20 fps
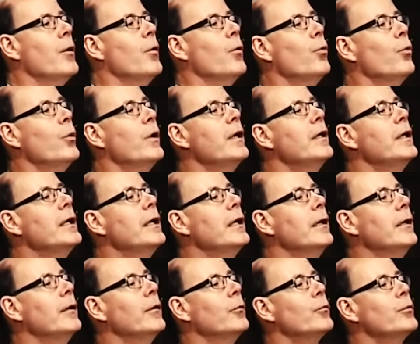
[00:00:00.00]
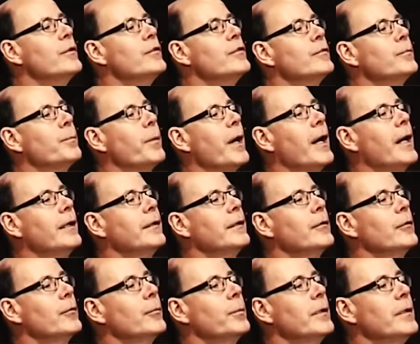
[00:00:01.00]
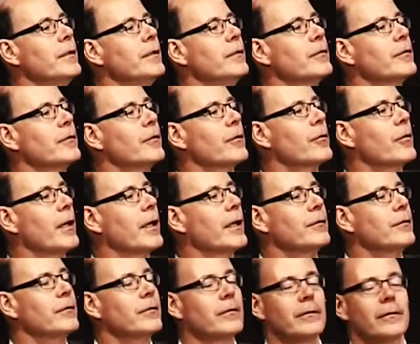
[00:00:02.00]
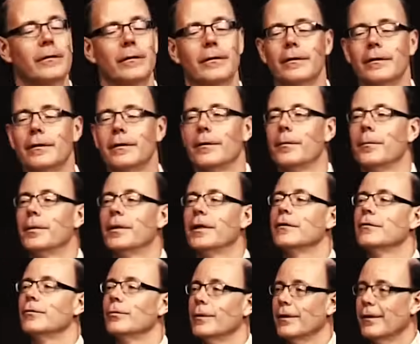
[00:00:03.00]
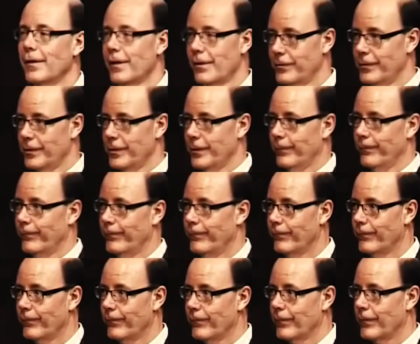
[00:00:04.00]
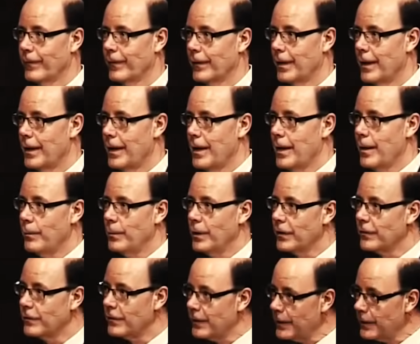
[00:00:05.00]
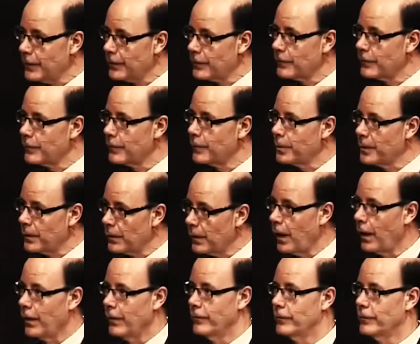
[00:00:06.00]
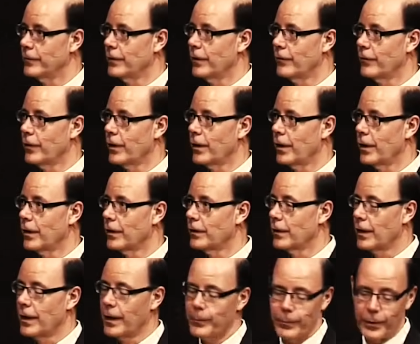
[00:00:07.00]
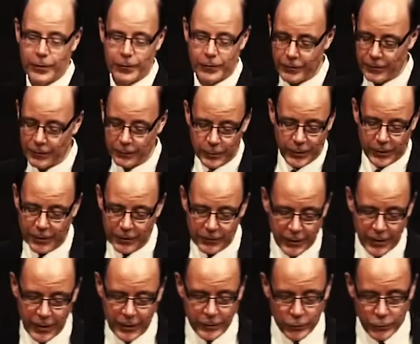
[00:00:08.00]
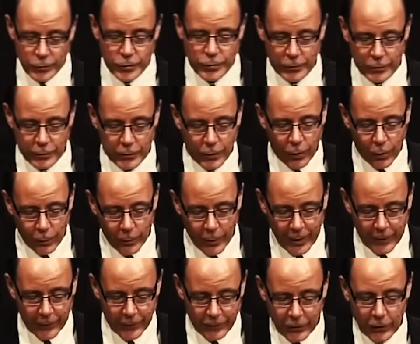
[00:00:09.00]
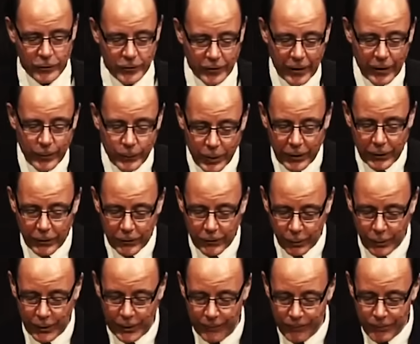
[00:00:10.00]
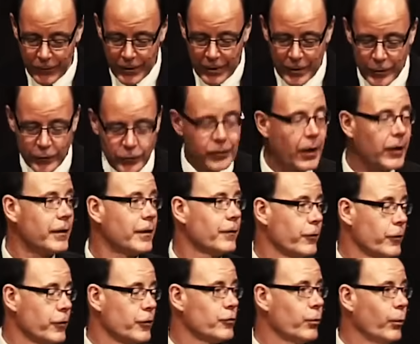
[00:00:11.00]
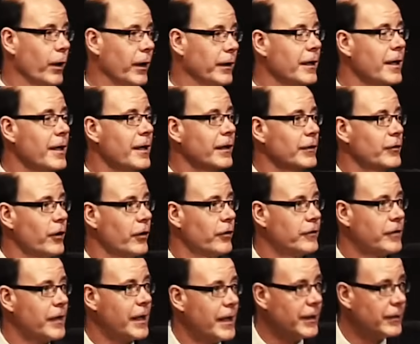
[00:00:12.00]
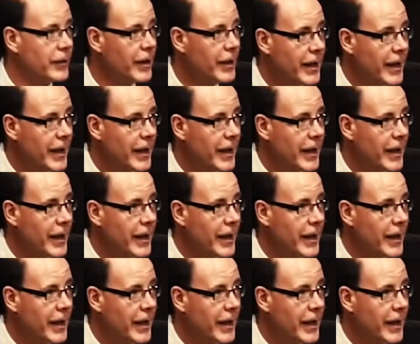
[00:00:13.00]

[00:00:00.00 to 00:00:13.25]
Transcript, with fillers: We respond in obedience to Christ because we love him, because he is beloved of our heart. And Peter said, Because that, you should obey. So, 2 Peter 3, starting in verse 1, let's all stand,